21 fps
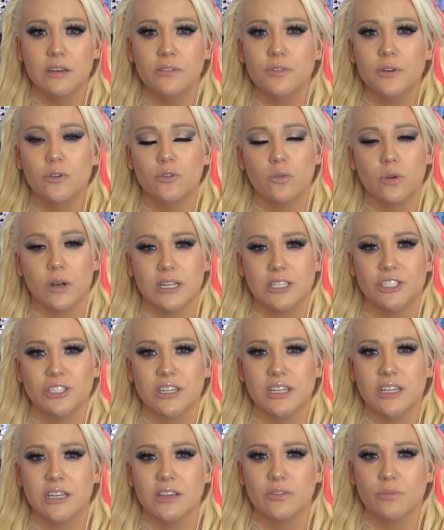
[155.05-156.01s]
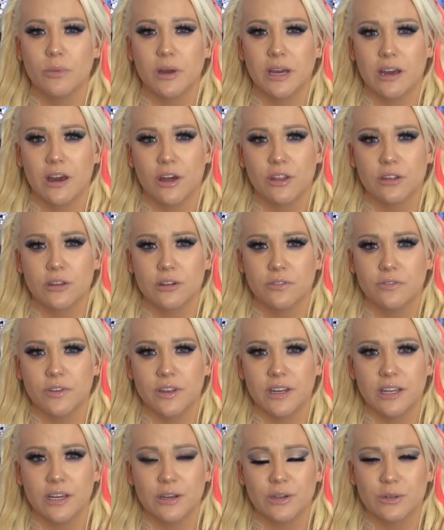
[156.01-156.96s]
If you've watched any of my other
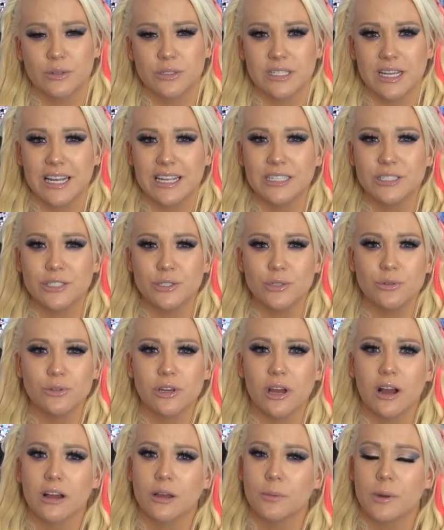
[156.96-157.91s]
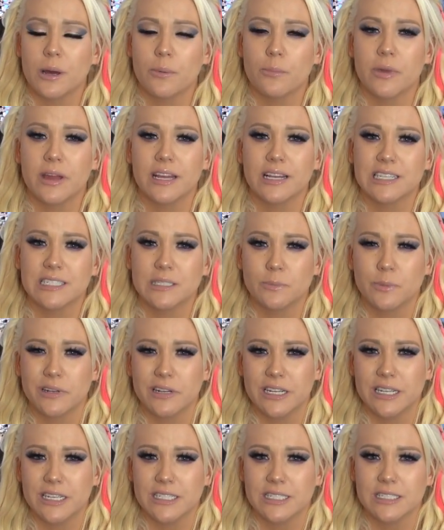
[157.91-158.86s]
videos, I do talk about my
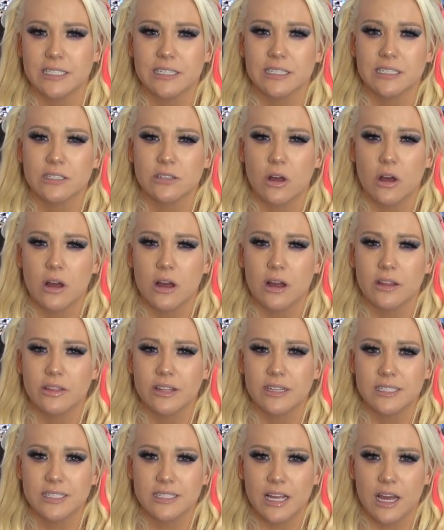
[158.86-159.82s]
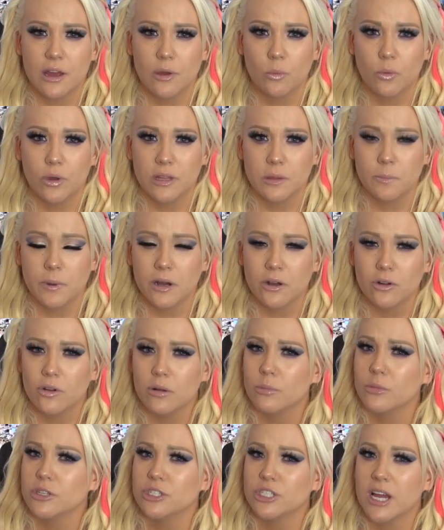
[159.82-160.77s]
experiences on the set with
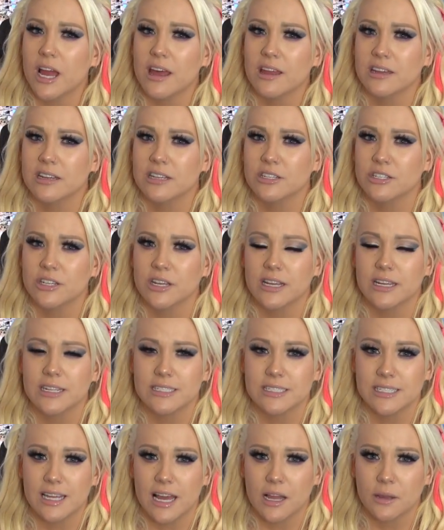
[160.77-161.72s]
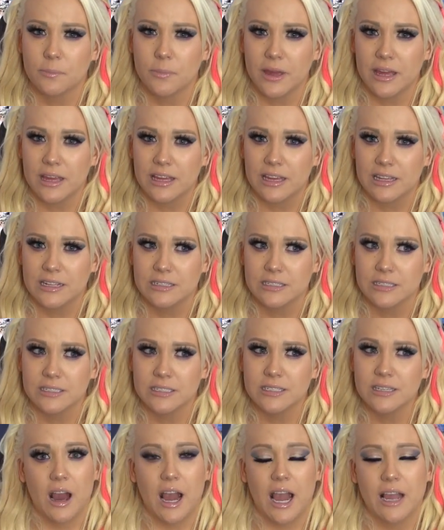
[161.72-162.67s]
Paranormal Challenge and Zak Bagans.
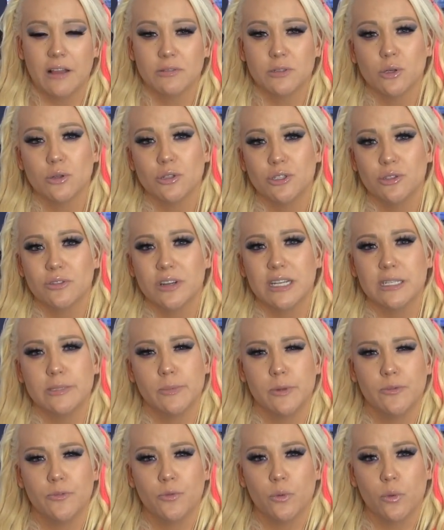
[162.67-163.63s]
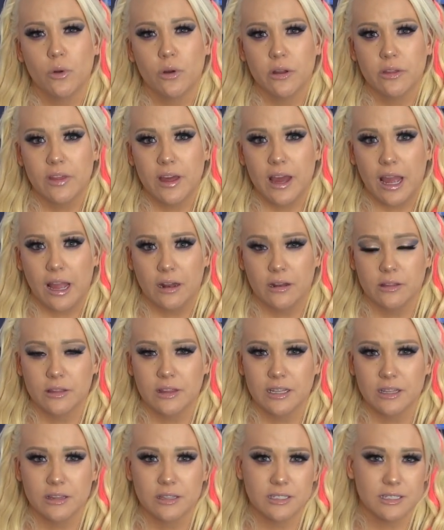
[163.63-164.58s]
I've told you guys before
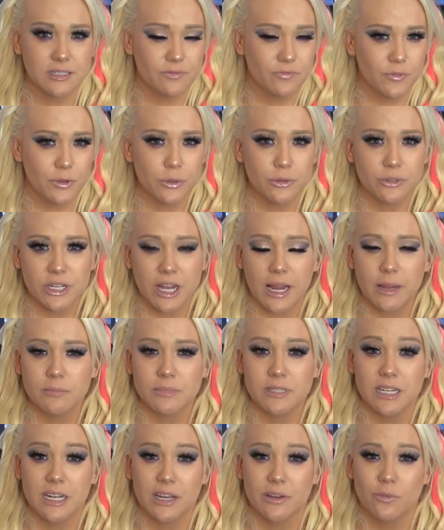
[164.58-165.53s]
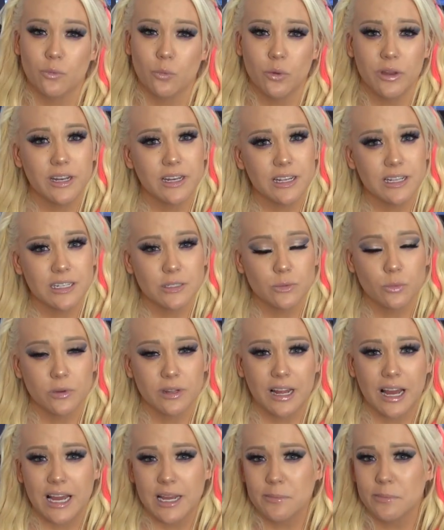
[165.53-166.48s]
that the few times that I've witnessed
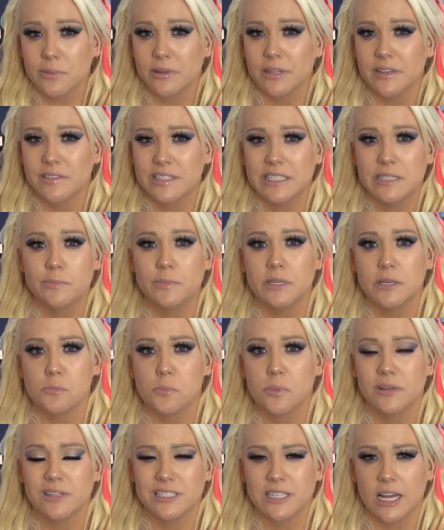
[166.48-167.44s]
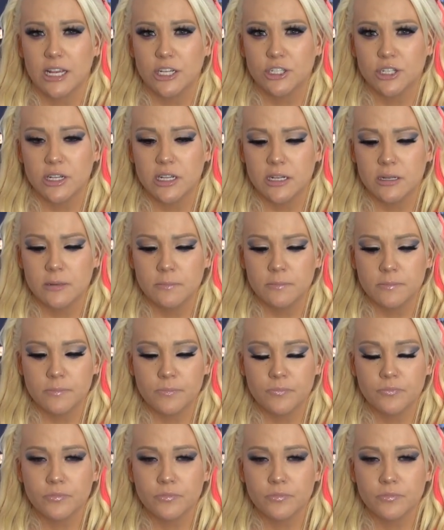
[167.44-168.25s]
what I believe to be possession,